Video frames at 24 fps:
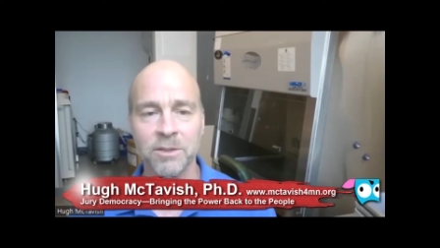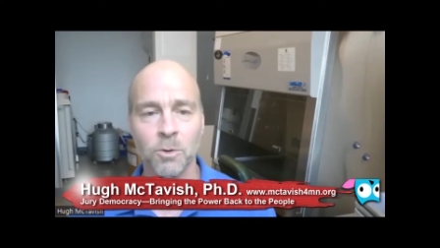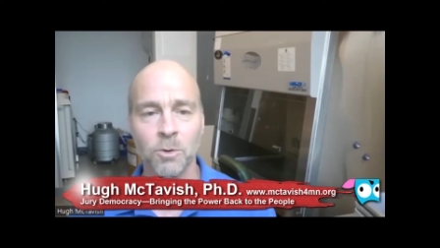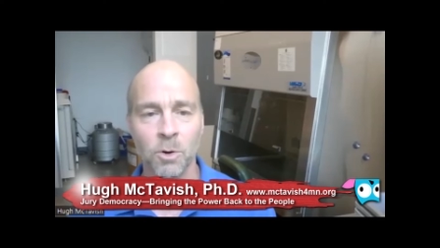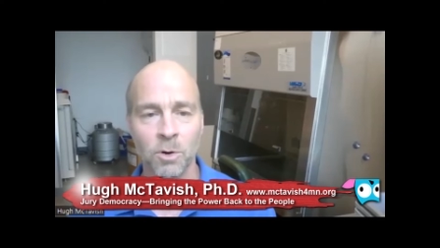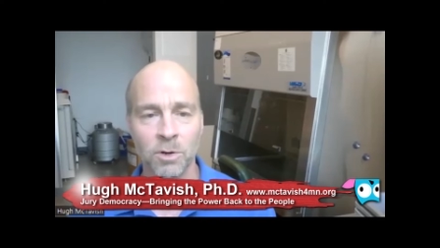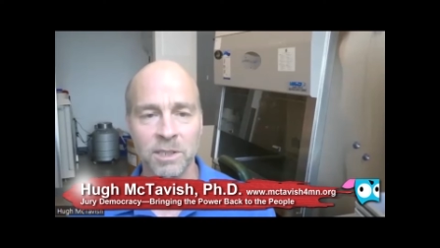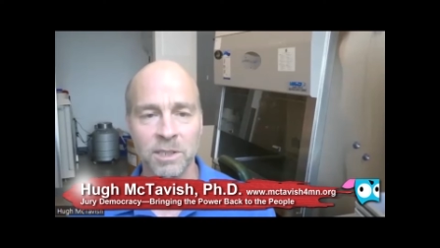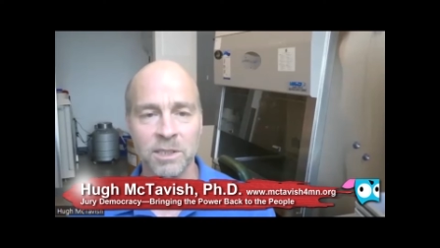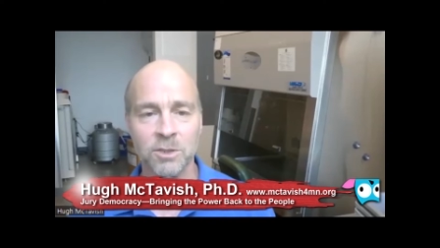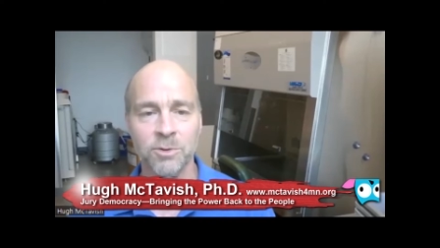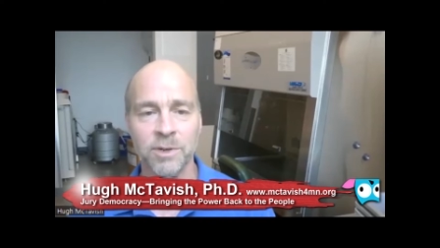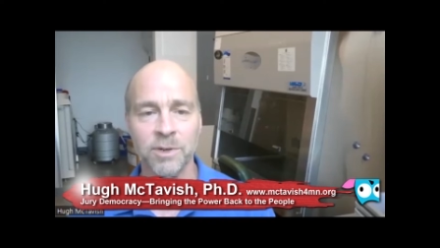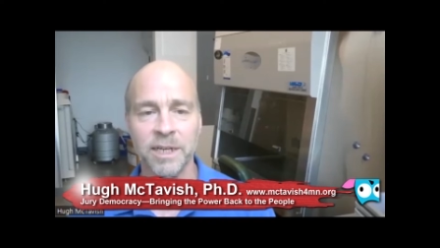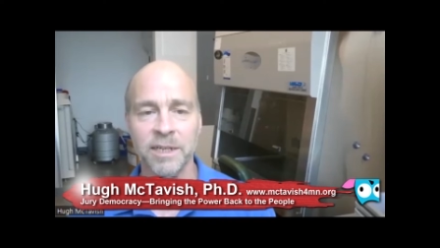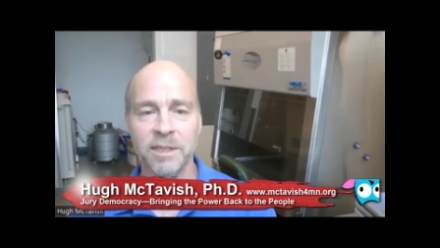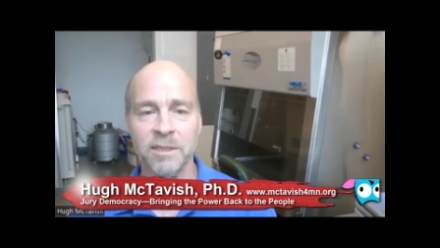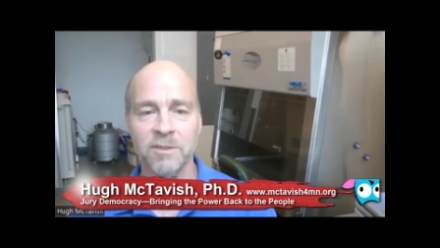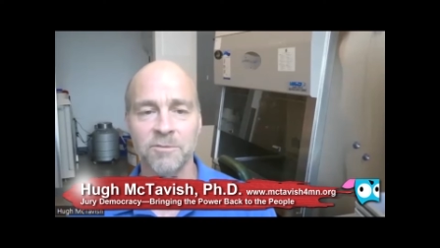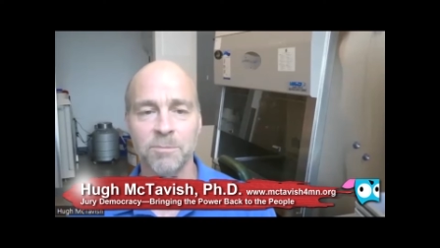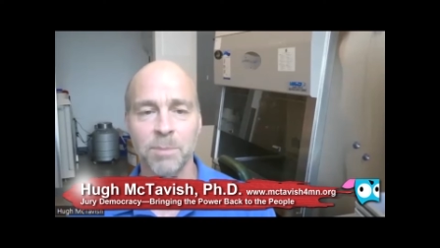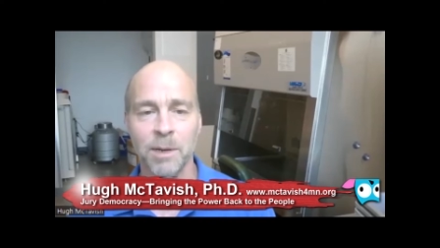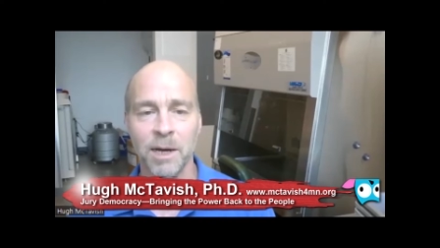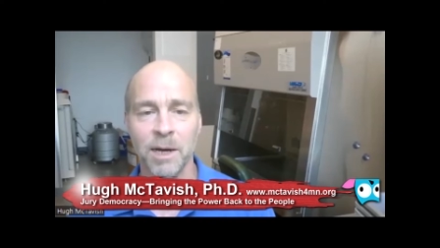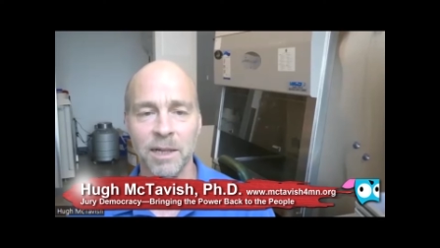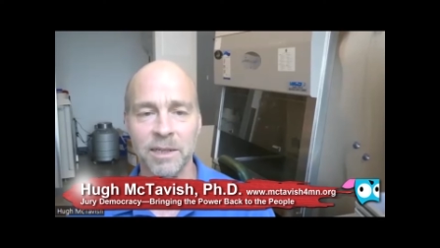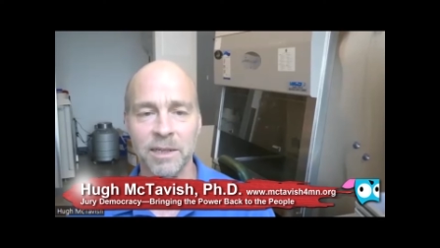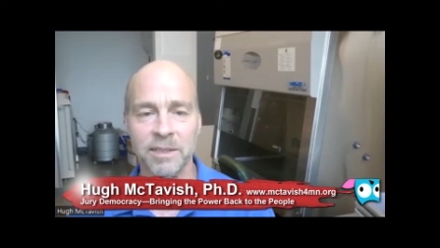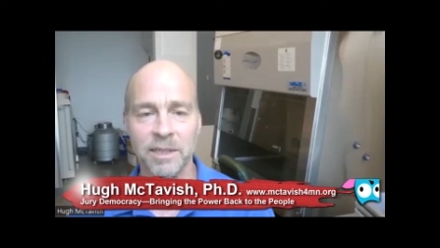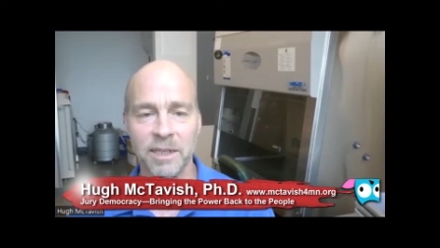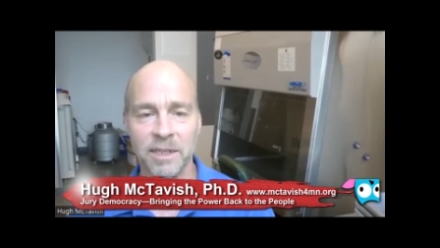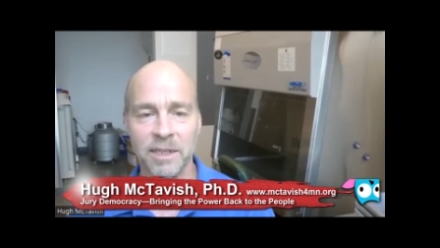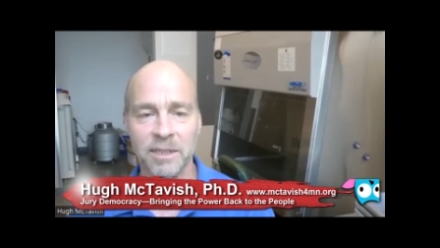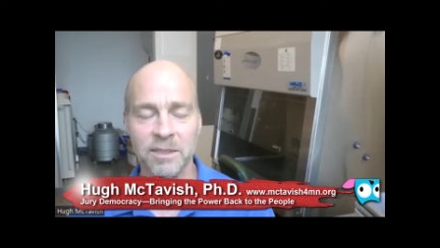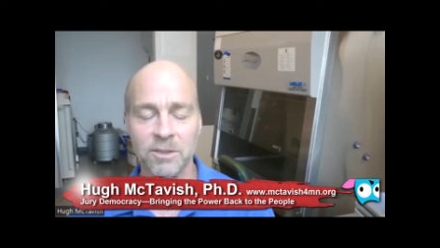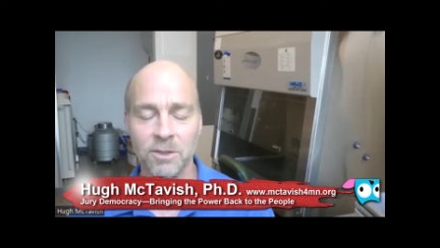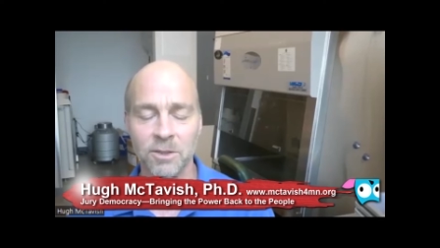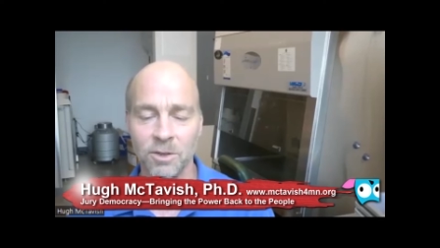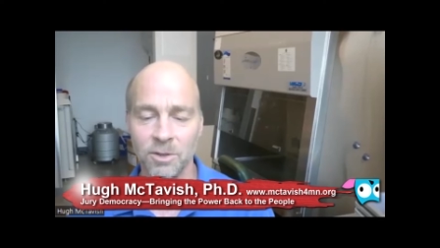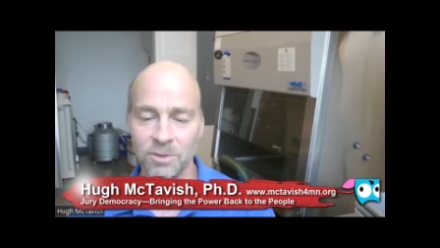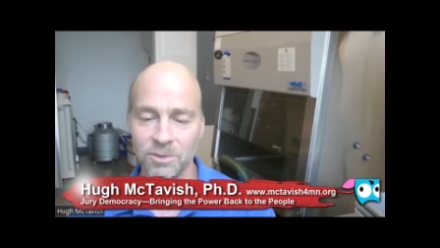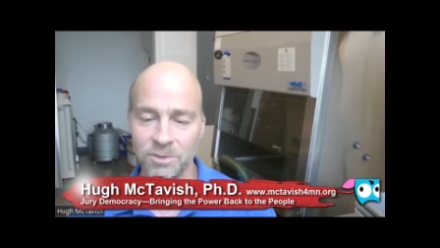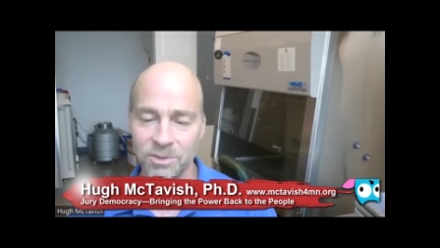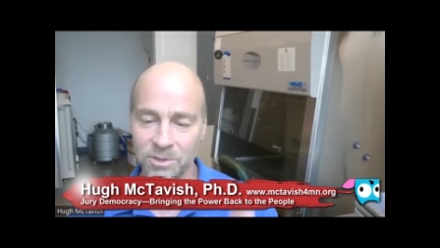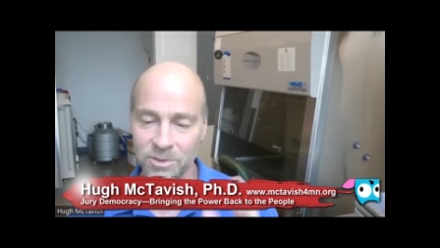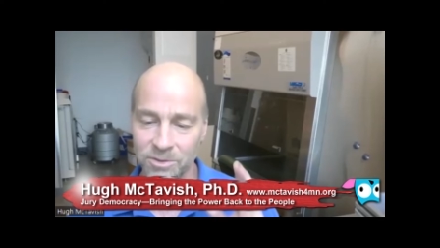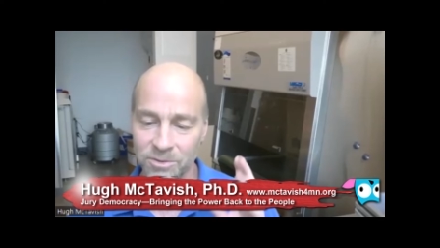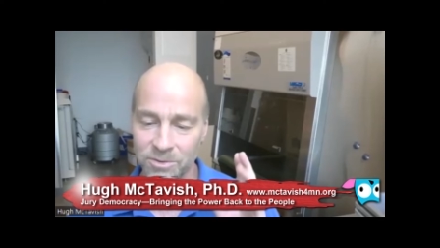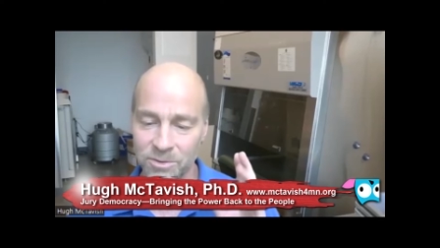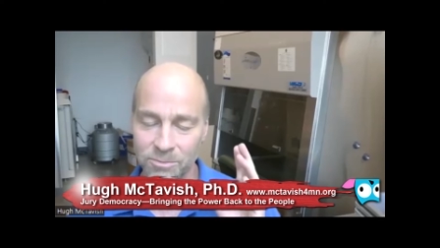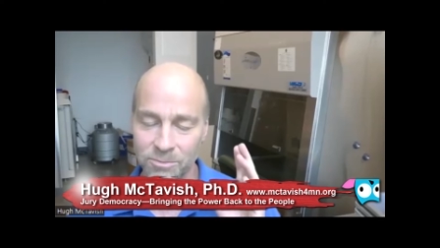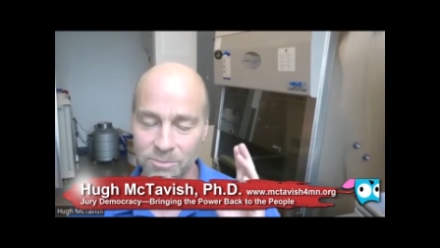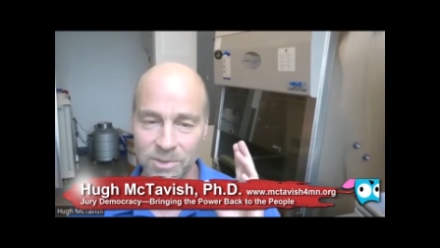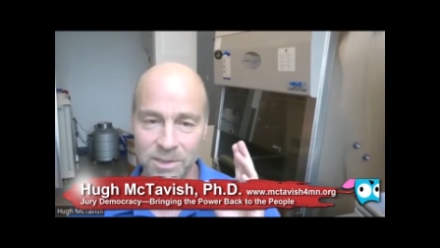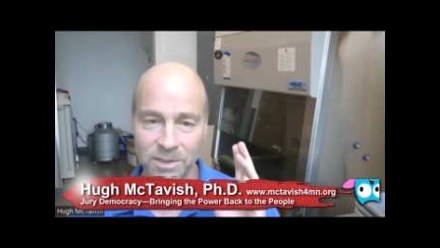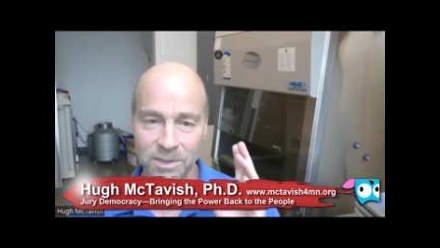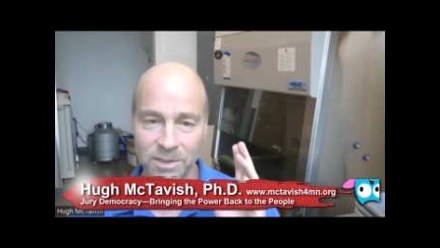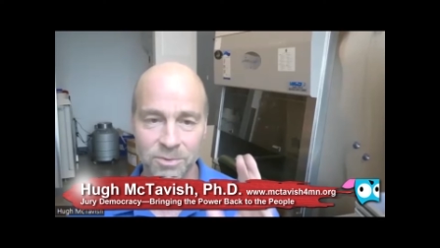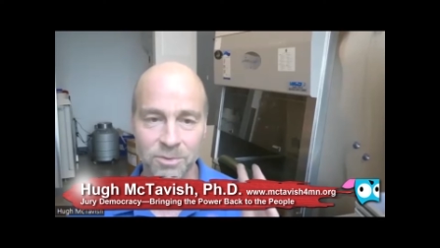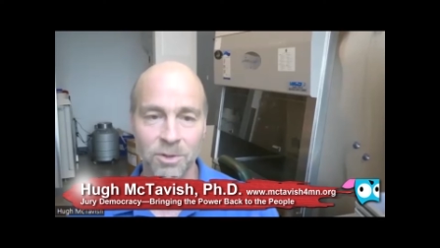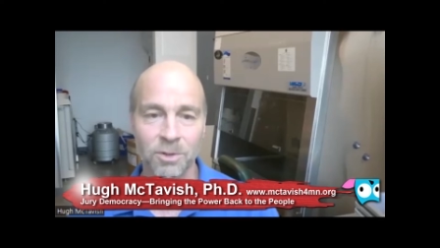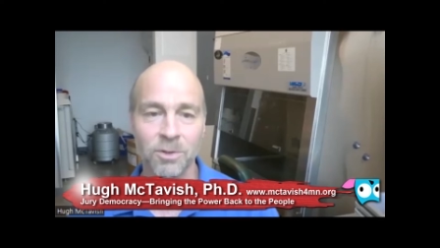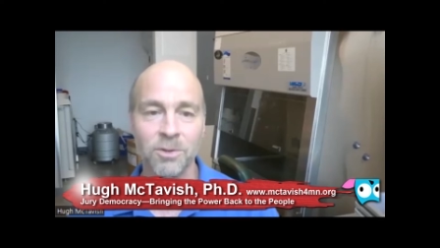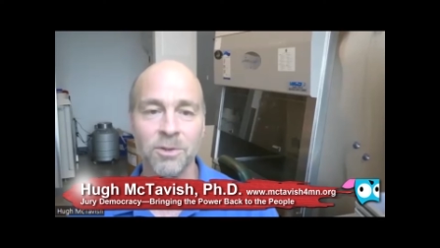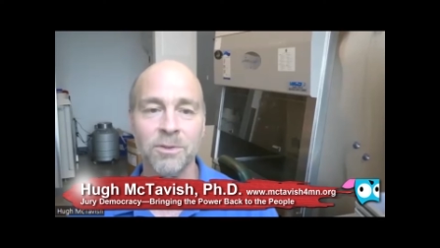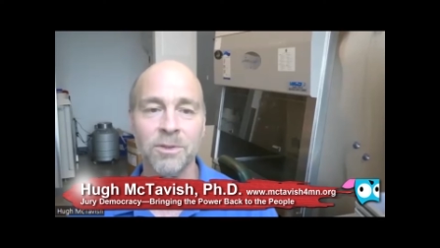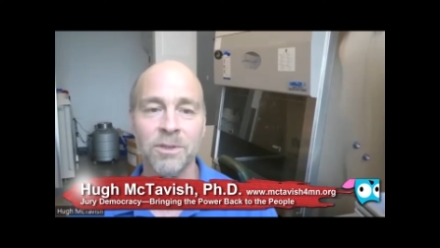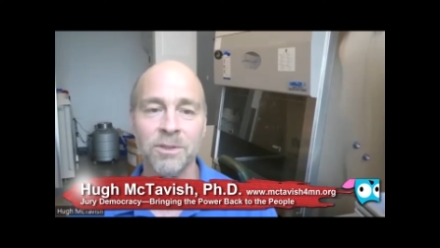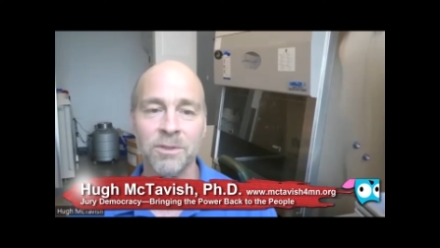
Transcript: the horse trading of politics. So you, we throw